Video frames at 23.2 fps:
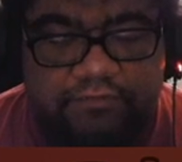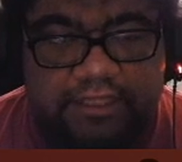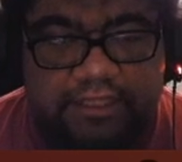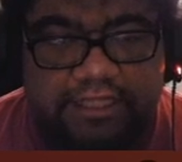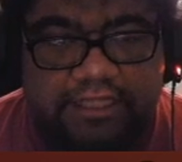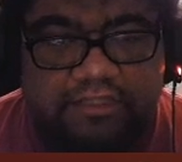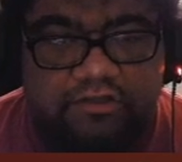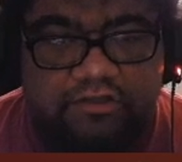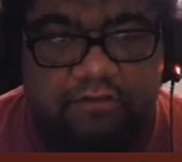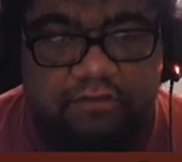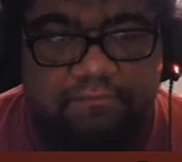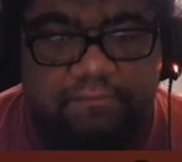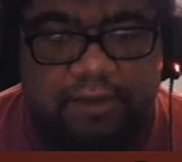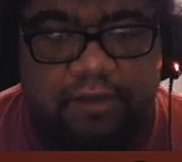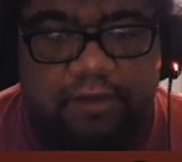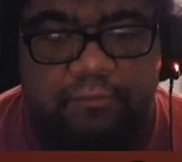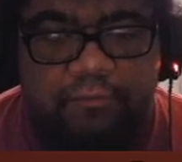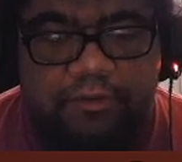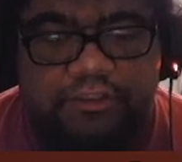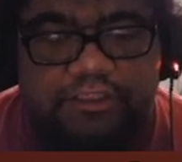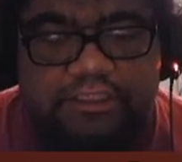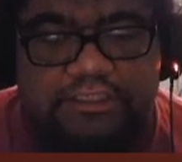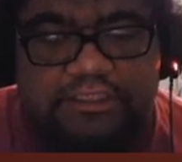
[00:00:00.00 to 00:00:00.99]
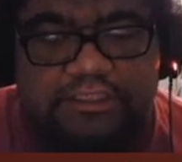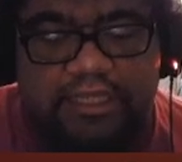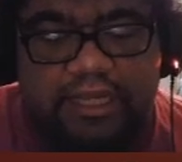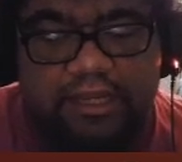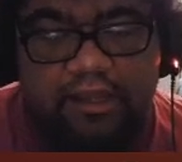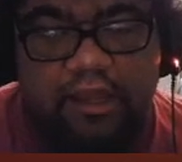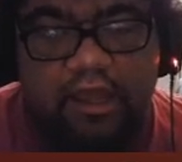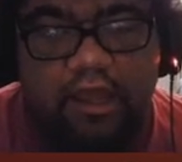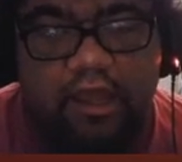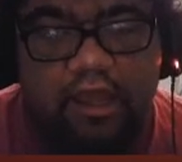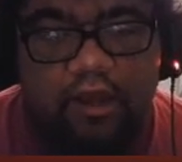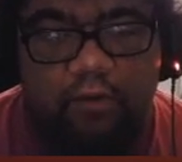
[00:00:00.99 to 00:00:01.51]
like to admit when she's like,
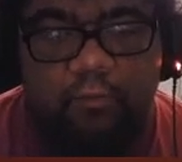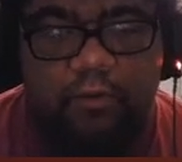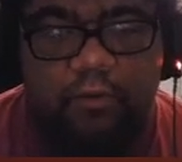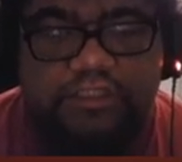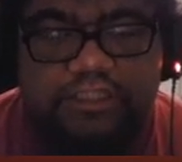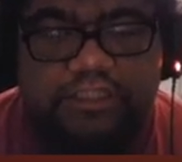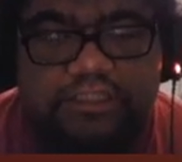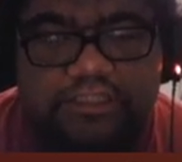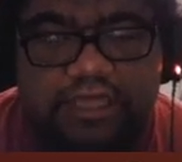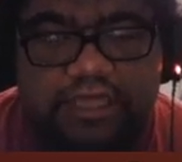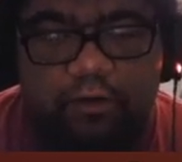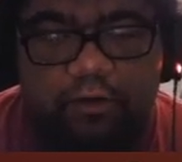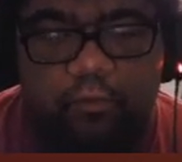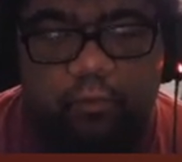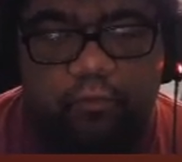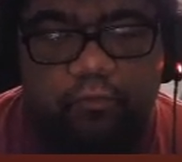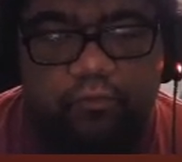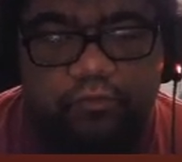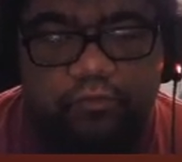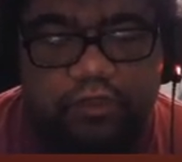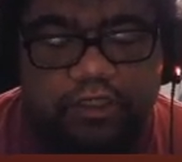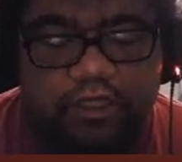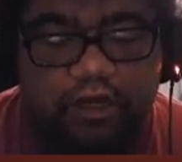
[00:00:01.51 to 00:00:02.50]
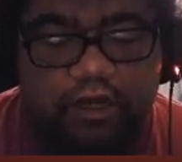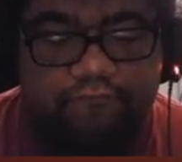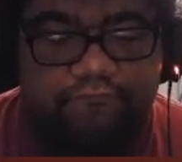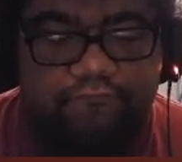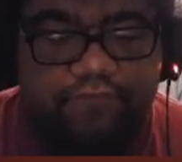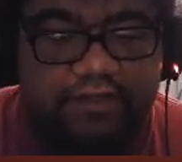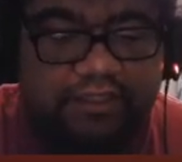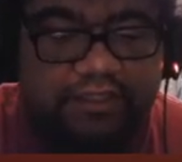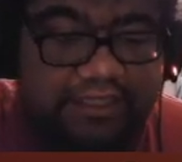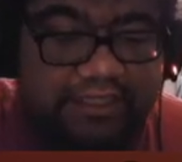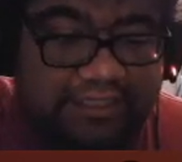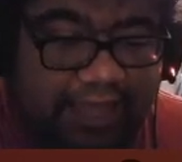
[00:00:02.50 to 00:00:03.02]
you know,
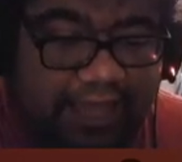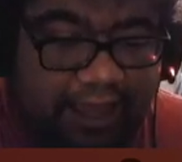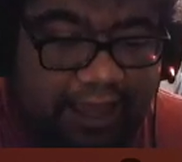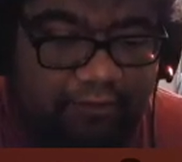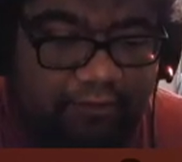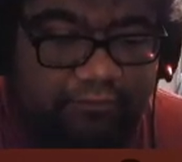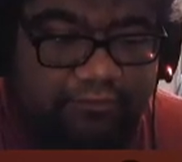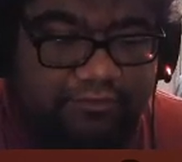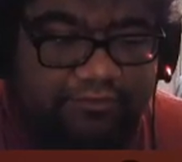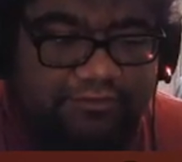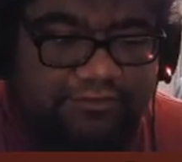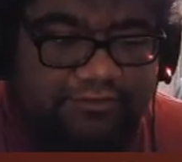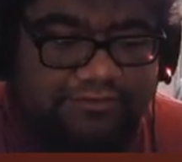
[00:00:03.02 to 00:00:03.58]
feeling down.